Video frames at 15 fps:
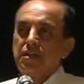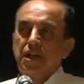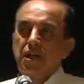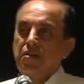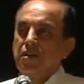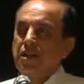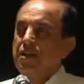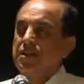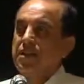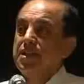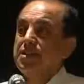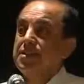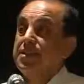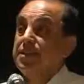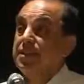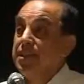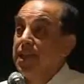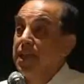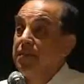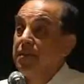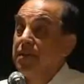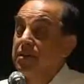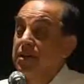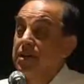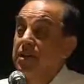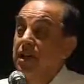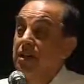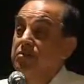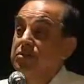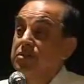Rahul Gandhi has never
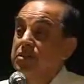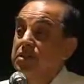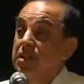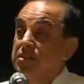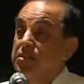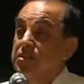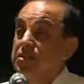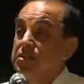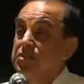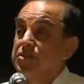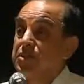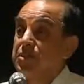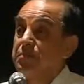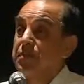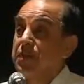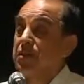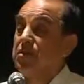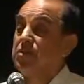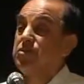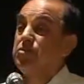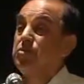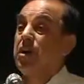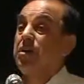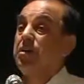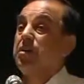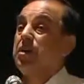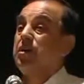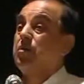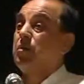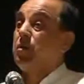renounced that citizenship because you are
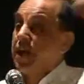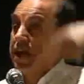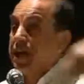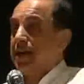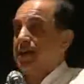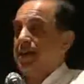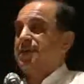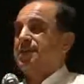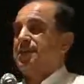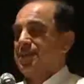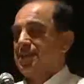required